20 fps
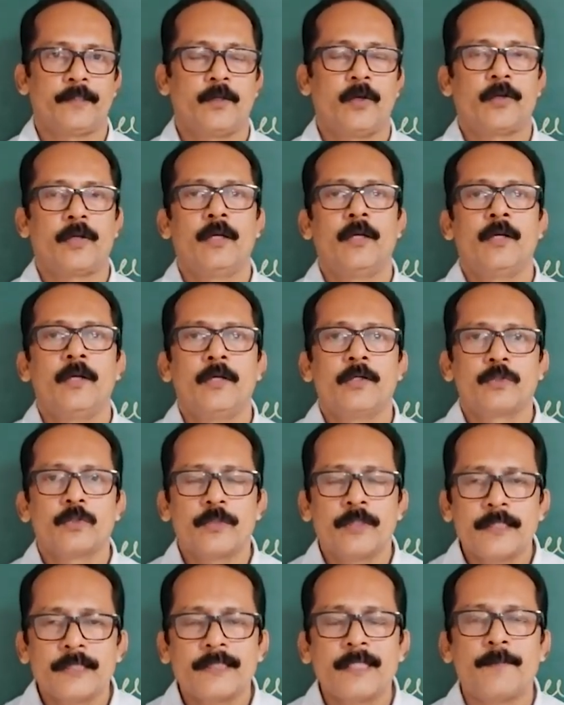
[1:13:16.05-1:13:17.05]
Okay. So,
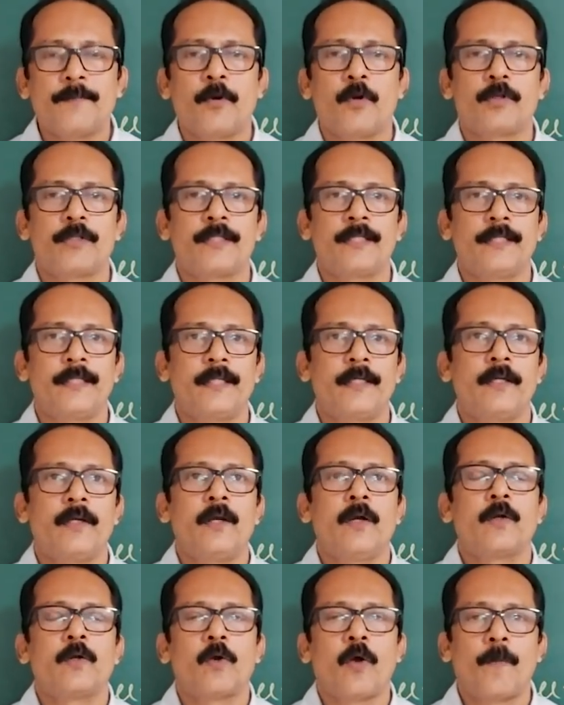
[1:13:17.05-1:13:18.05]
this is about the
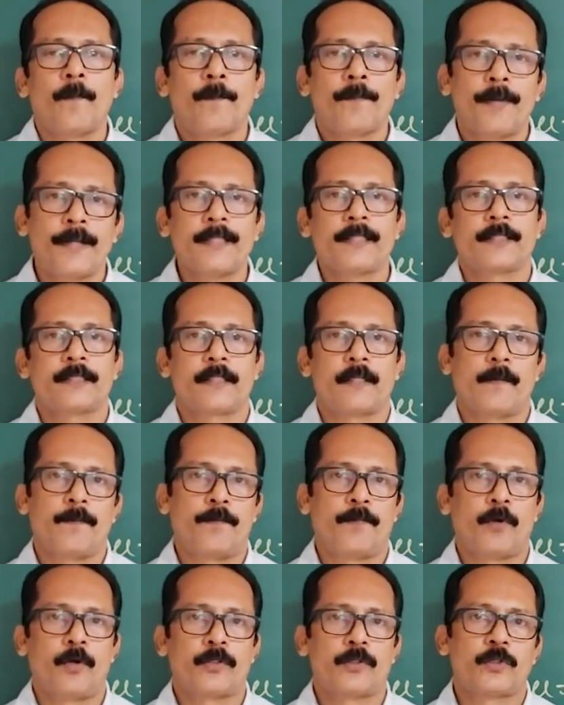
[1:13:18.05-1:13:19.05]
complex
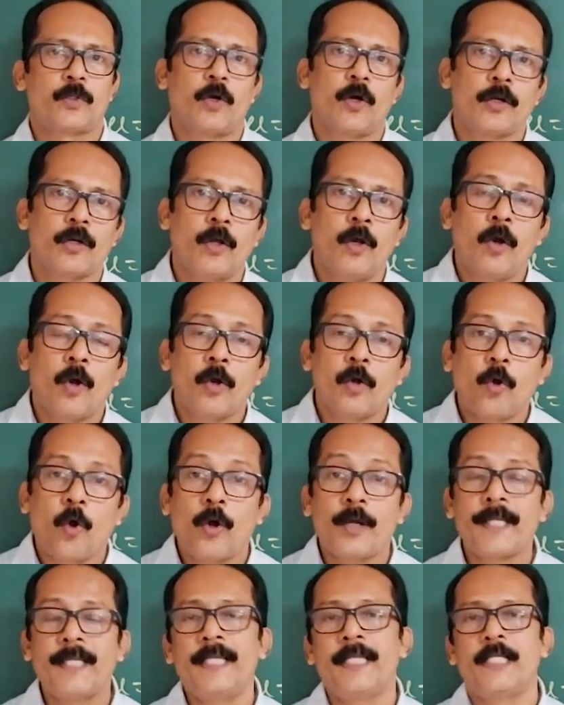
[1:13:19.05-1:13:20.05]
compounds or
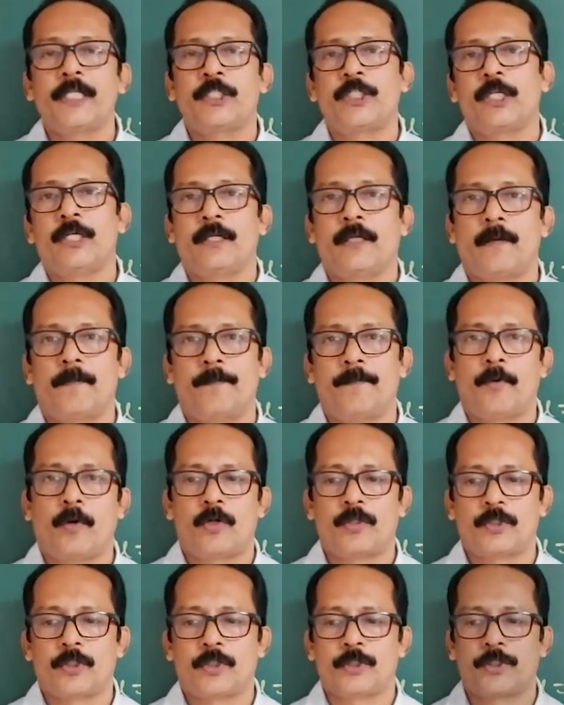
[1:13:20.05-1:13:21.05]
coordination
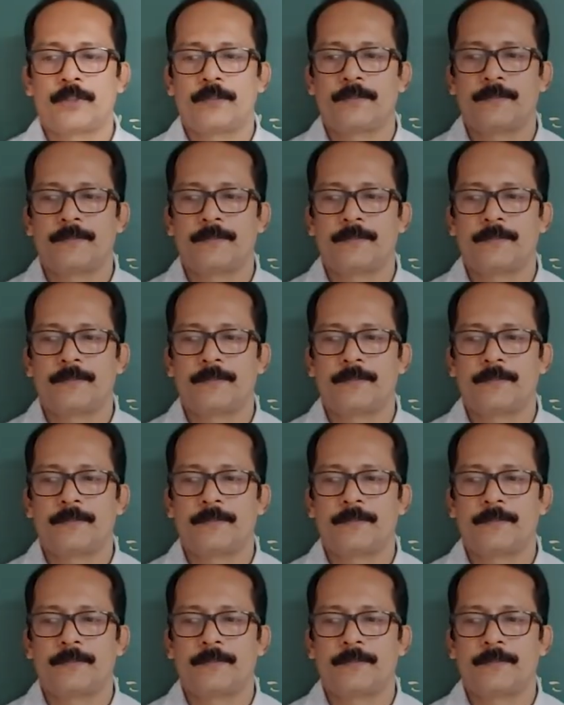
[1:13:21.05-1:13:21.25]
compounds.